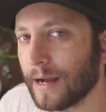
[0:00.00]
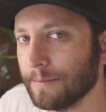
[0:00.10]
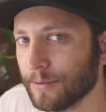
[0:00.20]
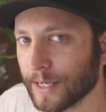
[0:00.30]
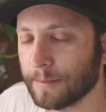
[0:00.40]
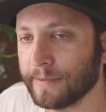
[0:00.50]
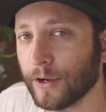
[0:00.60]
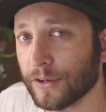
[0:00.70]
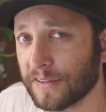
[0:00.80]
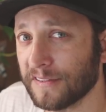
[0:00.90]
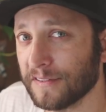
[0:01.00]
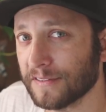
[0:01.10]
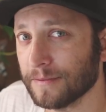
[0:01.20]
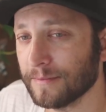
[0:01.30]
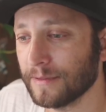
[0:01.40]
I bring up
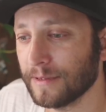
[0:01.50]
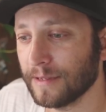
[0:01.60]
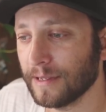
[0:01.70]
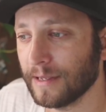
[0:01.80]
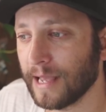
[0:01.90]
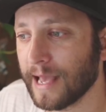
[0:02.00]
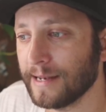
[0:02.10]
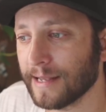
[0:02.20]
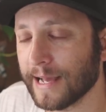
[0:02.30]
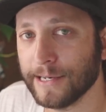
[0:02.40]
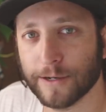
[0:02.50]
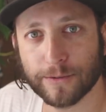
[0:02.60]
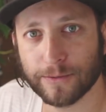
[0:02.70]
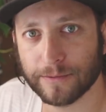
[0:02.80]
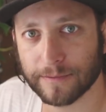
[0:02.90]
narcissism, and I
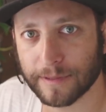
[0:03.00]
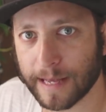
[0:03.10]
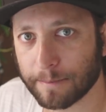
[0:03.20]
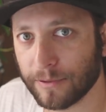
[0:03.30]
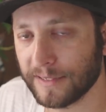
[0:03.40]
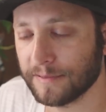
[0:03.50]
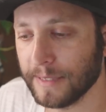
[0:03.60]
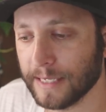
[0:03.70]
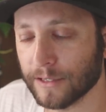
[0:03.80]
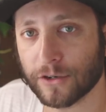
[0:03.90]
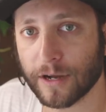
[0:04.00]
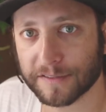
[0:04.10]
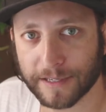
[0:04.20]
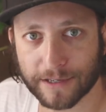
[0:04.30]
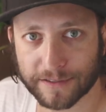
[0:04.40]
know that puts me in the
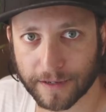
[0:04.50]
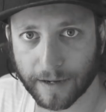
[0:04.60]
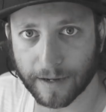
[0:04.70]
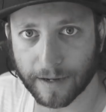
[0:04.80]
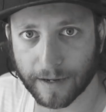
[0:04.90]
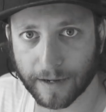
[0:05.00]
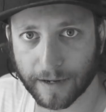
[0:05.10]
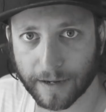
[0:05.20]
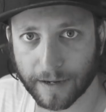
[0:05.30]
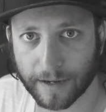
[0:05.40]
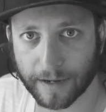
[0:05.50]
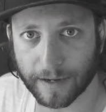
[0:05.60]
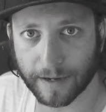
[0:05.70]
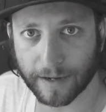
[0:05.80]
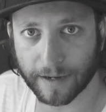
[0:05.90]
crosshairs. You goddamn right
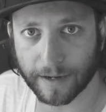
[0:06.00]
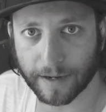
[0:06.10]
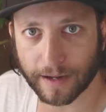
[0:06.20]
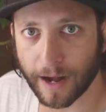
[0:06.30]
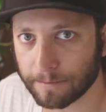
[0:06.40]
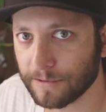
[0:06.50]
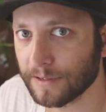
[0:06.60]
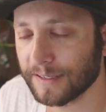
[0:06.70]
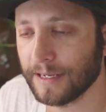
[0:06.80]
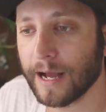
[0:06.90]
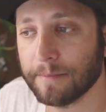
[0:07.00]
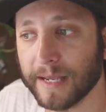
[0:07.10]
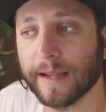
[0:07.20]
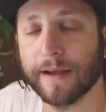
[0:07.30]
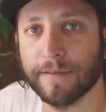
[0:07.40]
it does. Obviously, I'm
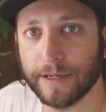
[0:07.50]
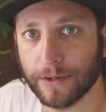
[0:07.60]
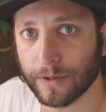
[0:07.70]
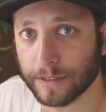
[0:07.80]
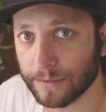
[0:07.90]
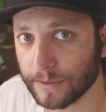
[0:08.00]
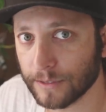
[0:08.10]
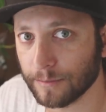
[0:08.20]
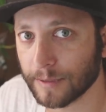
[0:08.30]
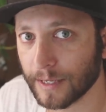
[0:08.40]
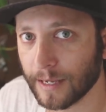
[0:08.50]
making a video on YouTube.